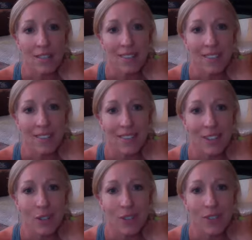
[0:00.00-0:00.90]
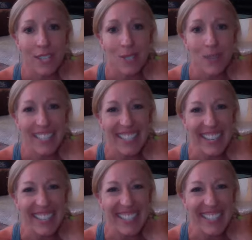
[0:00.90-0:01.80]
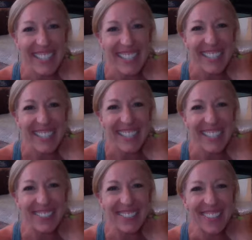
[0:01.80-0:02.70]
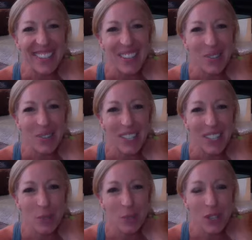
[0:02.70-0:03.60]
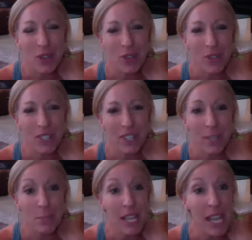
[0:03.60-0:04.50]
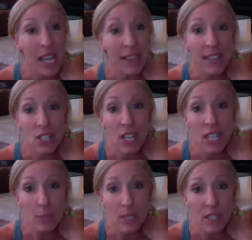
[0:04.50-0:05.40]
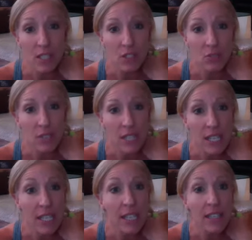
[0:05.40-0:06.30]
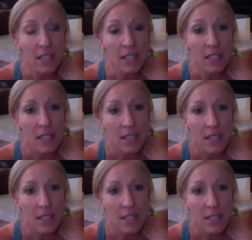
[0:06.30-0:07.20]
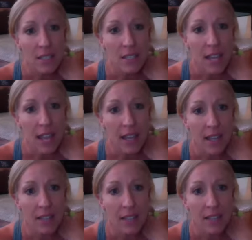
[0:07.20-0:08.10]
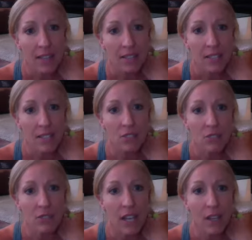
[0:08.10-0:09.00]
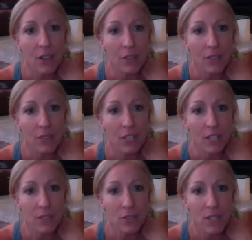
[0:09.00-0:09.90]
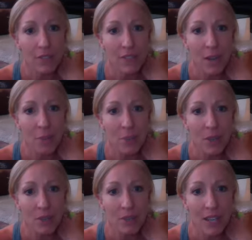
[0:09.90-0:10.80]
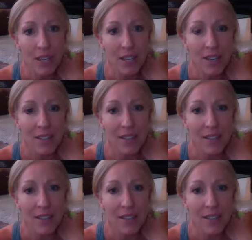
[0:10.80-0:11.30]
letting go of expectations of when it'll be over, making the adjustments that you need to stay. What can you let go of? What can you give up right here?